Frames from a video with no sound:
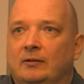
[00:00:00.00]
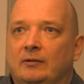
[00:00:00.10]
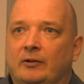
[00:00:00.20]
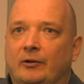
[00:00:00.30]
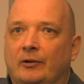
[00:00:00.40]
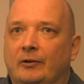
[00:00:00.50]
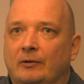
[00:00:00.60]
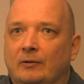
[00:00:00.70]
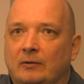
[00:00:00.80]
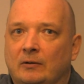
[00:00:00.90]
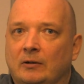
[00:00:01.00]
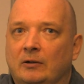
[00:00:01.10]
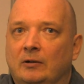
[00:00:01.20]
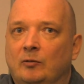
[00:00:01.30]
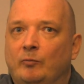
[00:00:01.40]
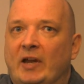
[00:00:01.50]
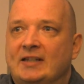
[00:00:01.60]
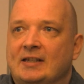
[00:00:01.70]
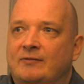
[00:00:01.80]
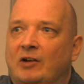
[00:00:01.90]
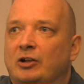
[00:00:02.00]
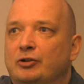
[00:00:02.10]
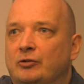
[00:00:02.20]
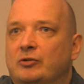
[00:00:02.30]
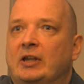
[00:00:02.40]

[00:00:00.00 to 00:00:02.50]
the basis functions,